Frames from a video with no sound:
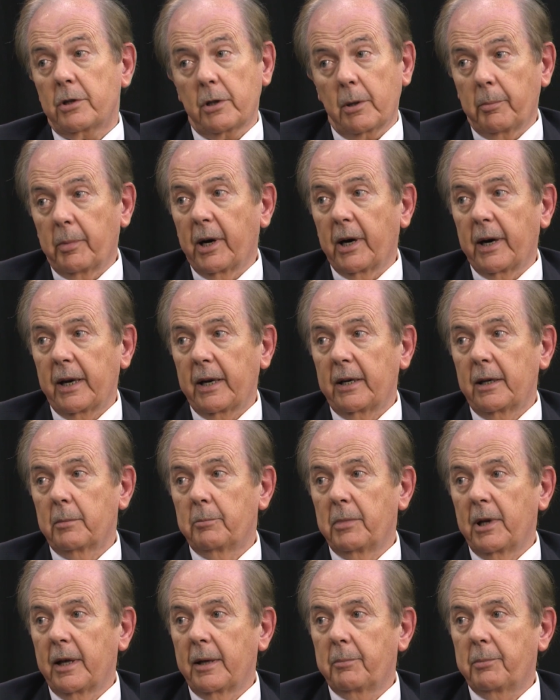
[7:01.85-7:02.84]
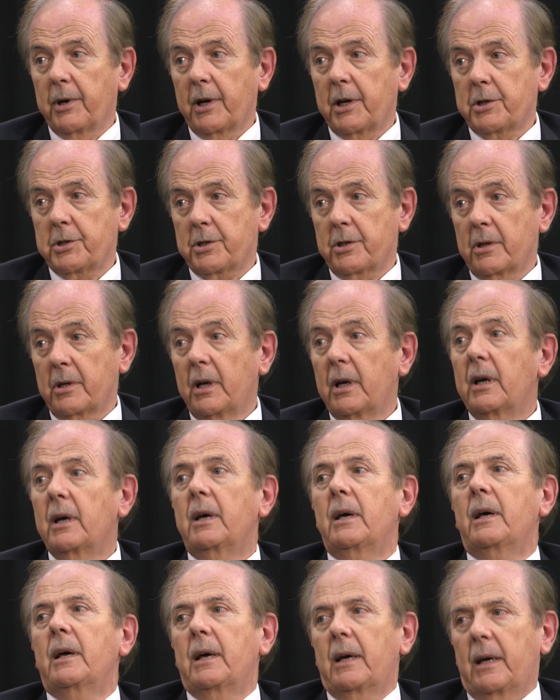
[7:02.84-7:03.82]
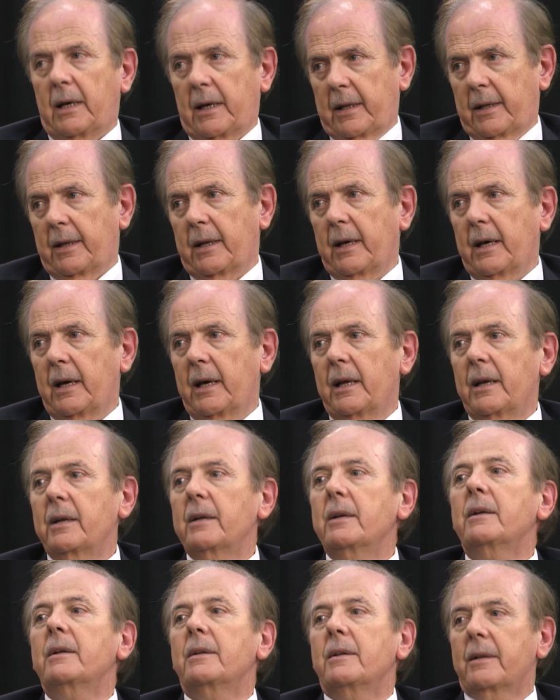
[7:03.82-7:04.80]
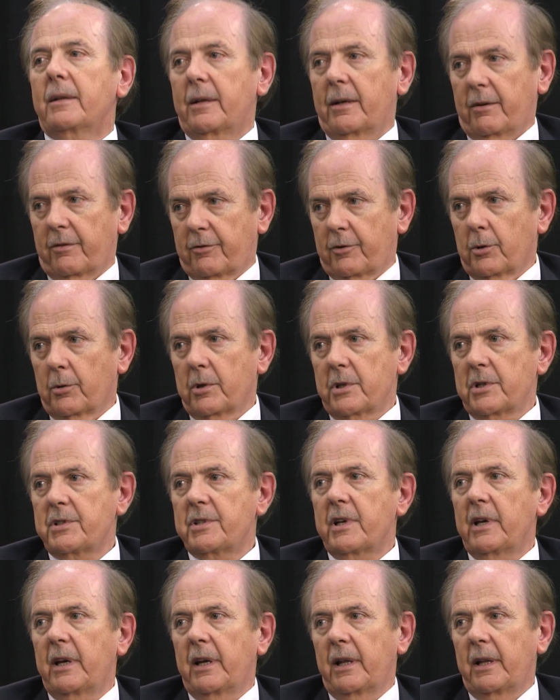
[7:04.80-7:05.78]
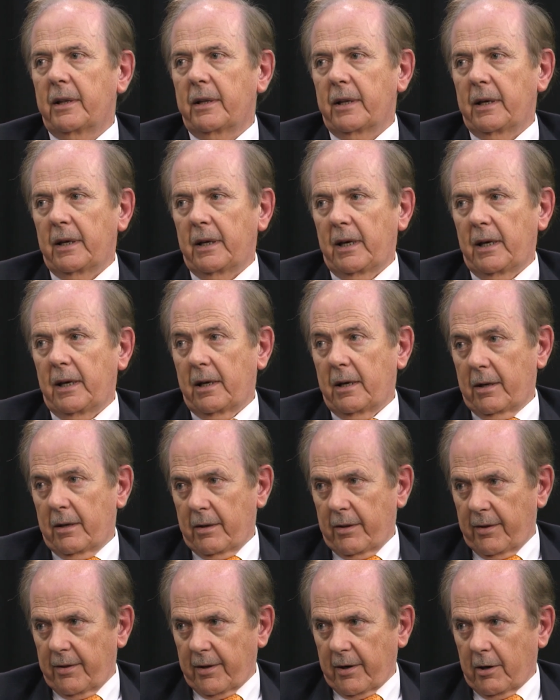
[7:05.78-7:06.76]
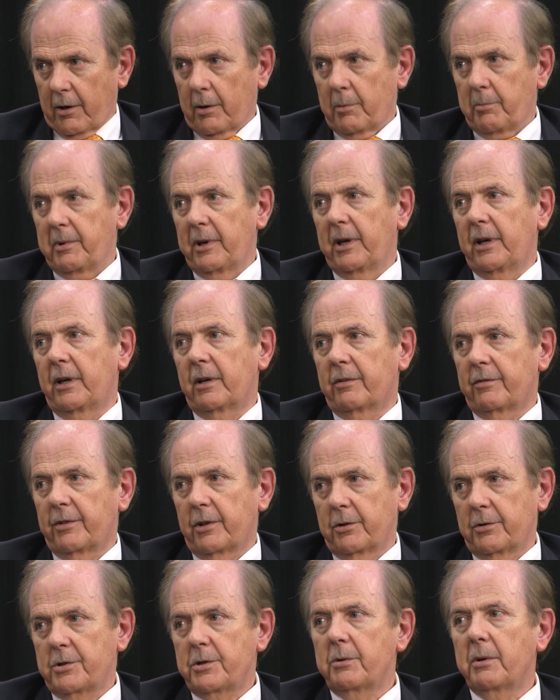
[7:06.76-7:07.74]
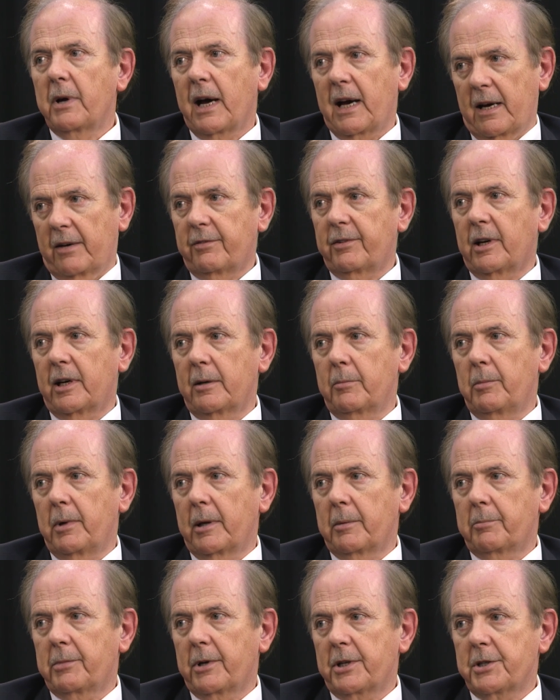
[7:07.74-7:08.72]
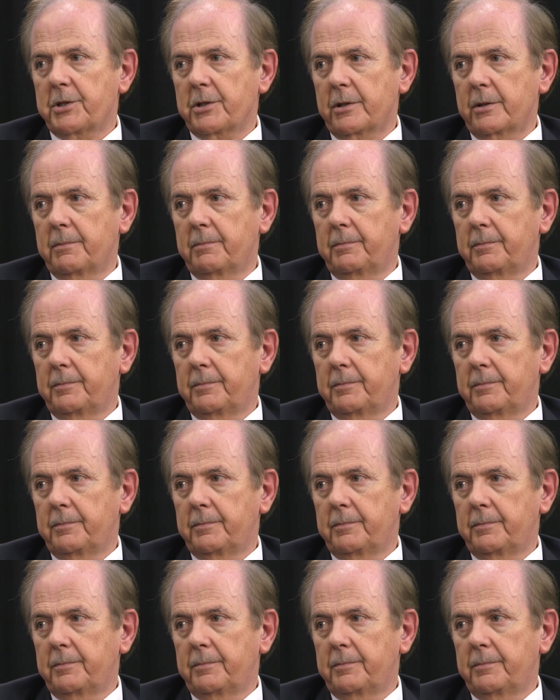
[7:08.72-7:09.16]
of the body to blood pressure, and then, of course, in the therapy of those who have high blood pressure.